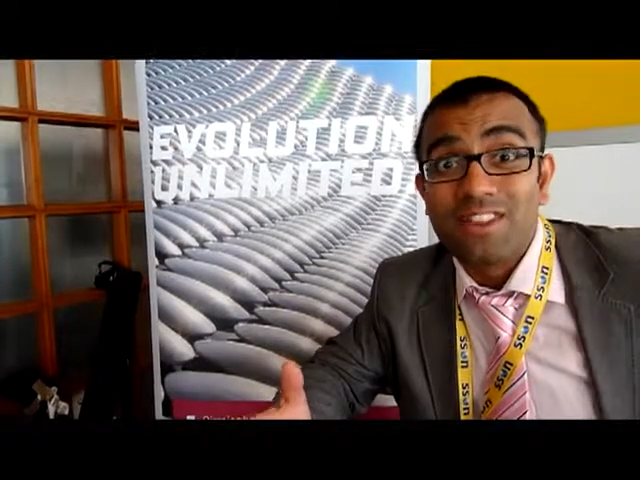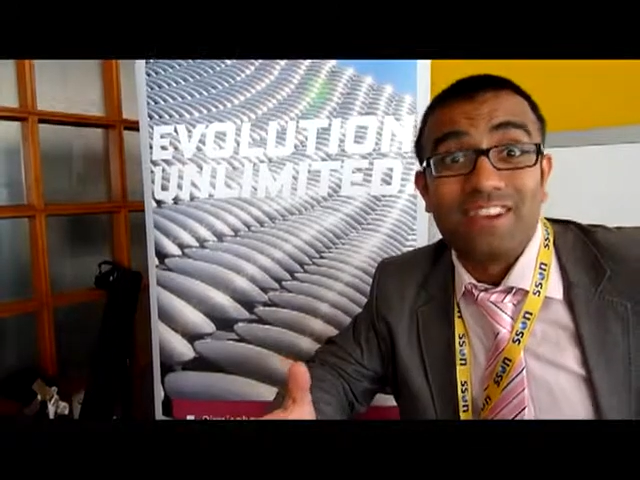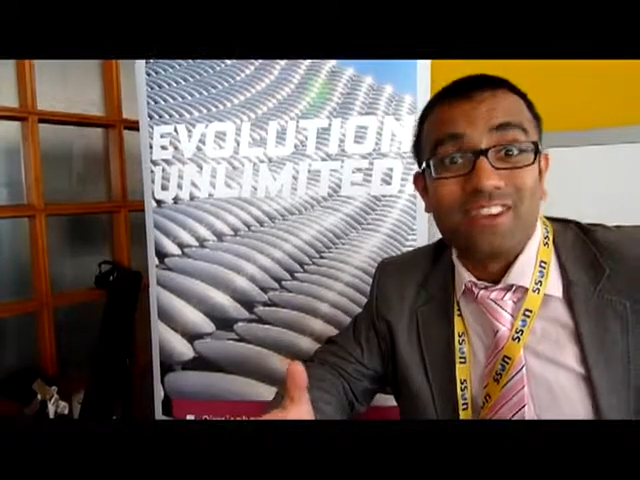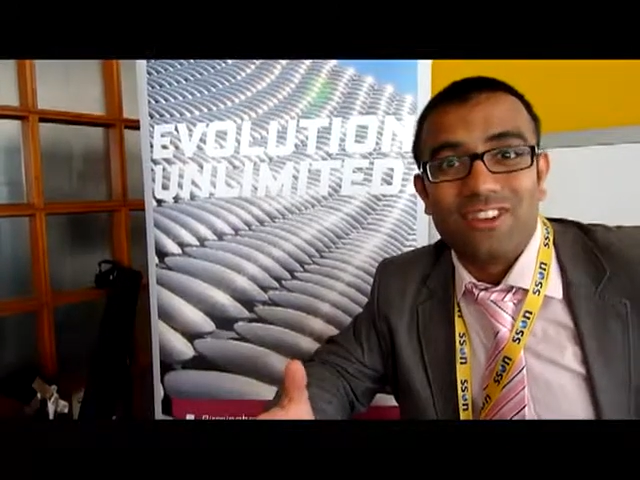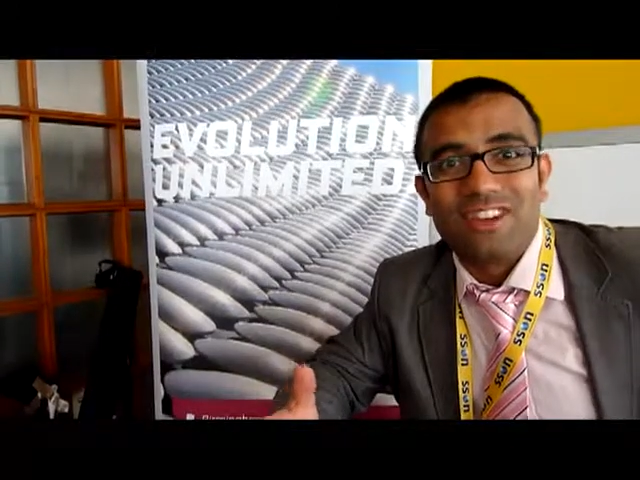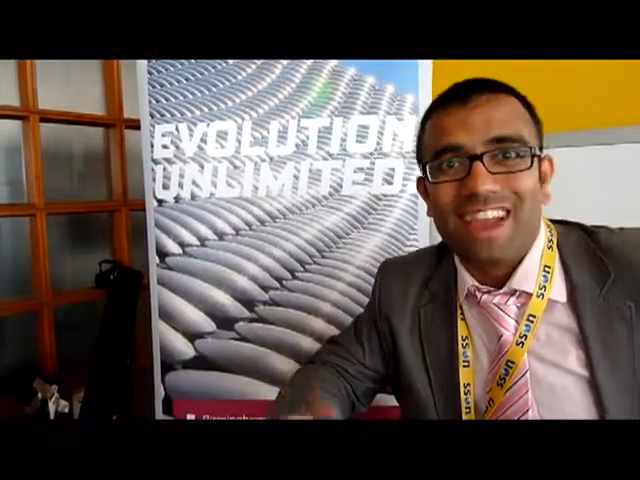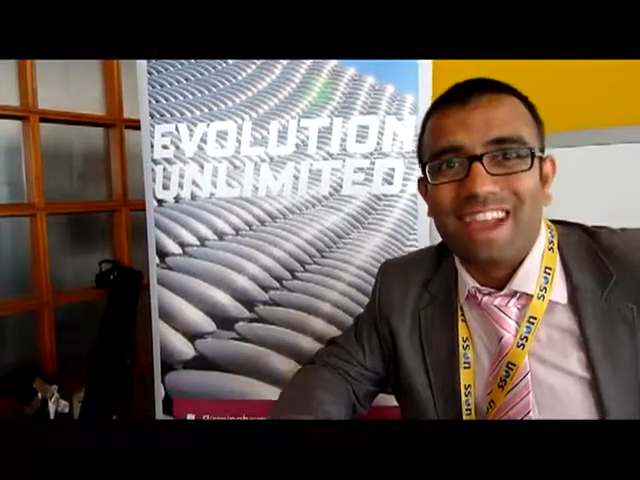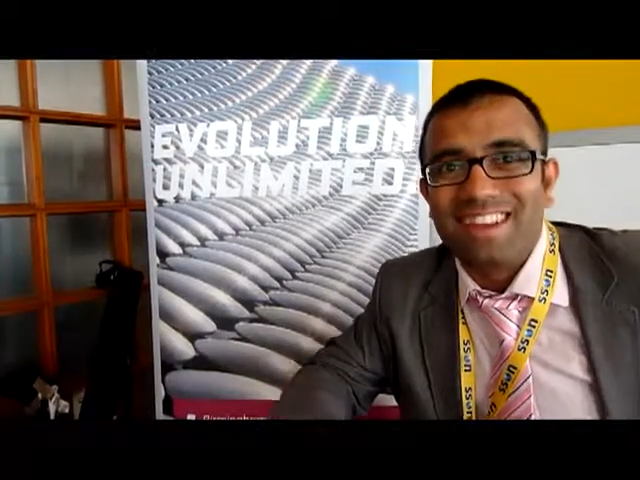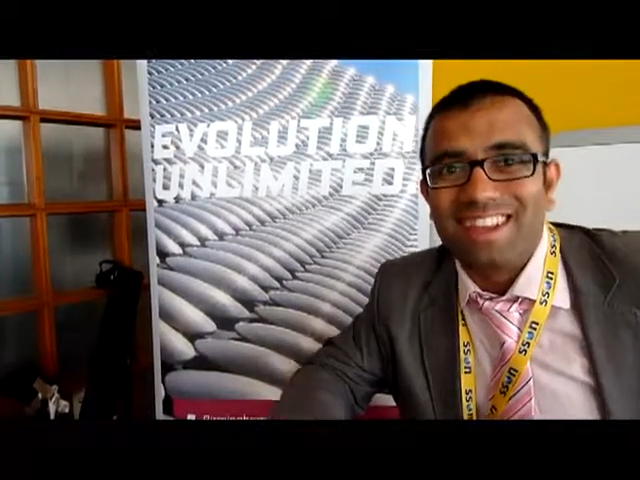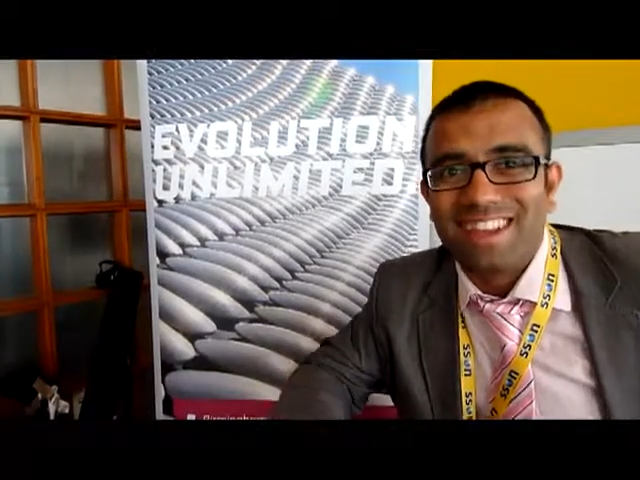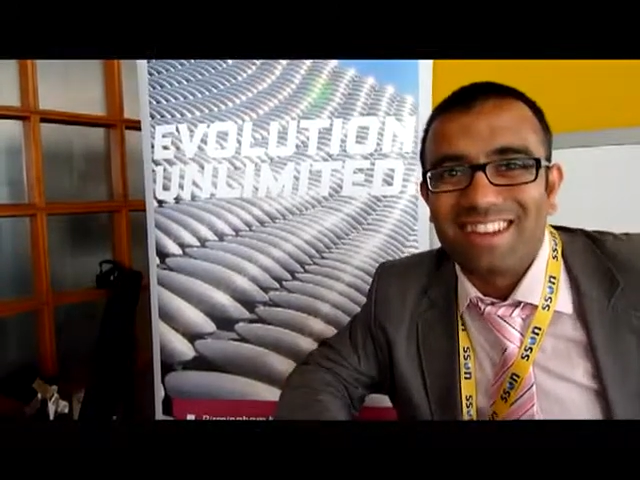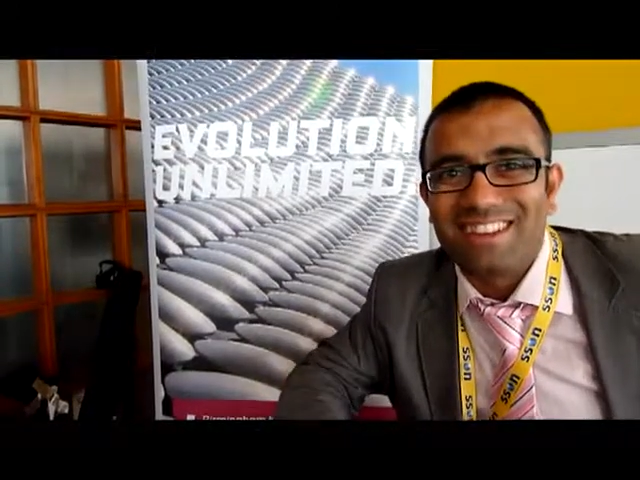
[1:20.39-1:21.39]
these U K
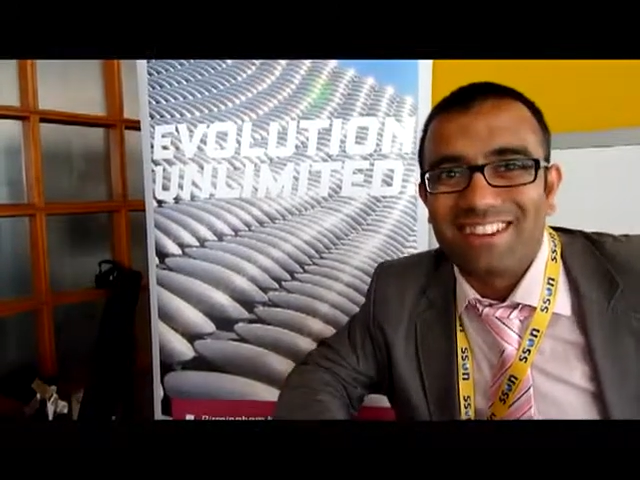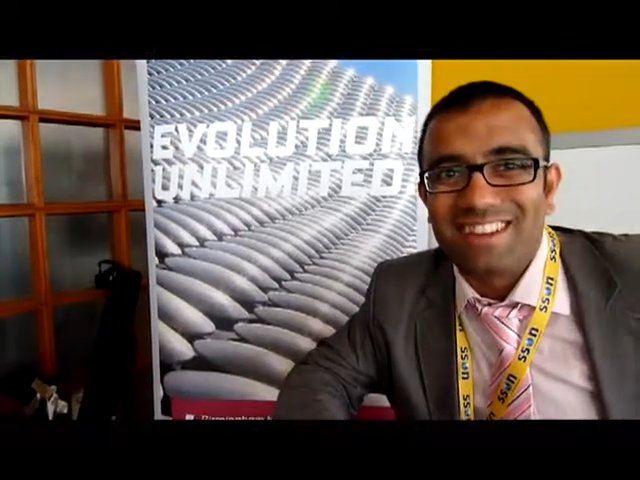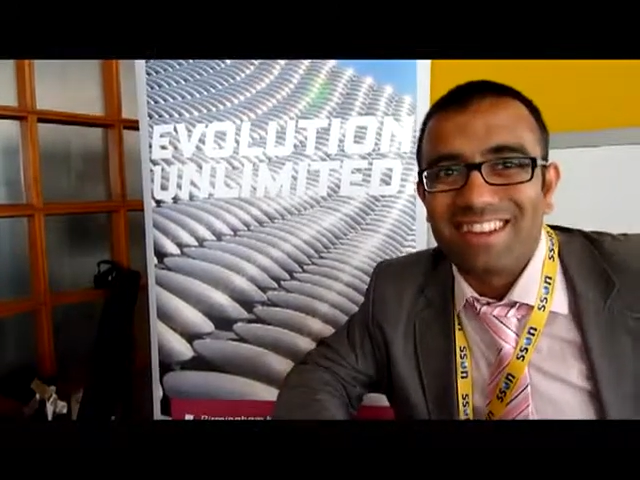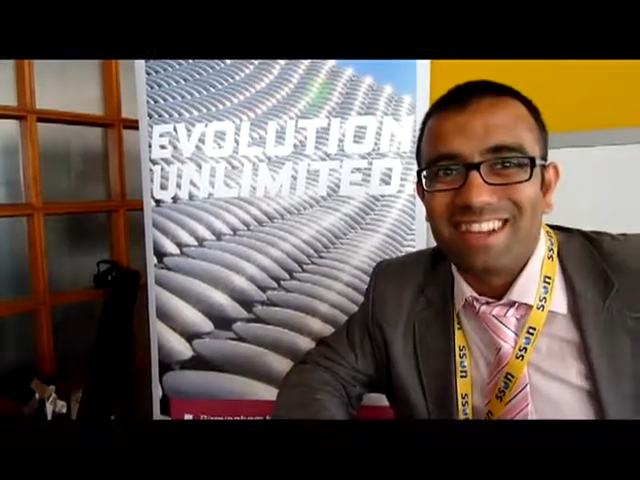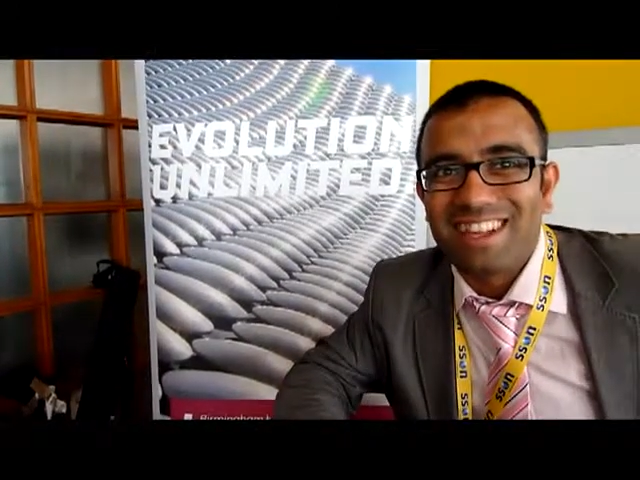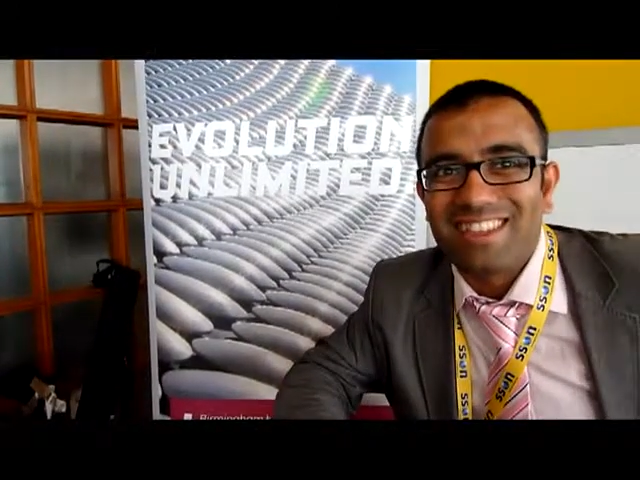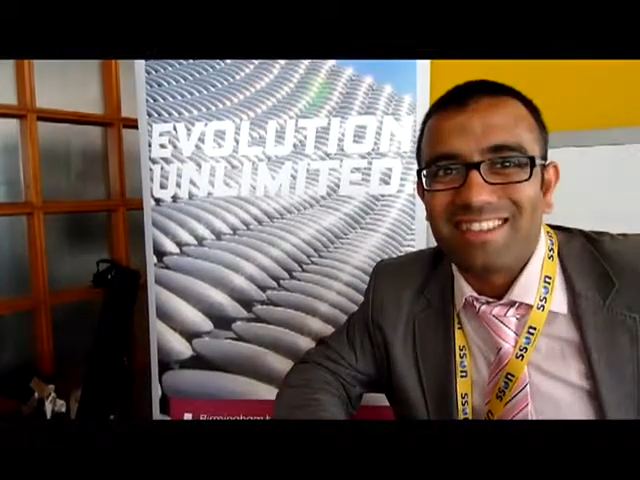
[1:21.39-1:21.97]
tier two and tier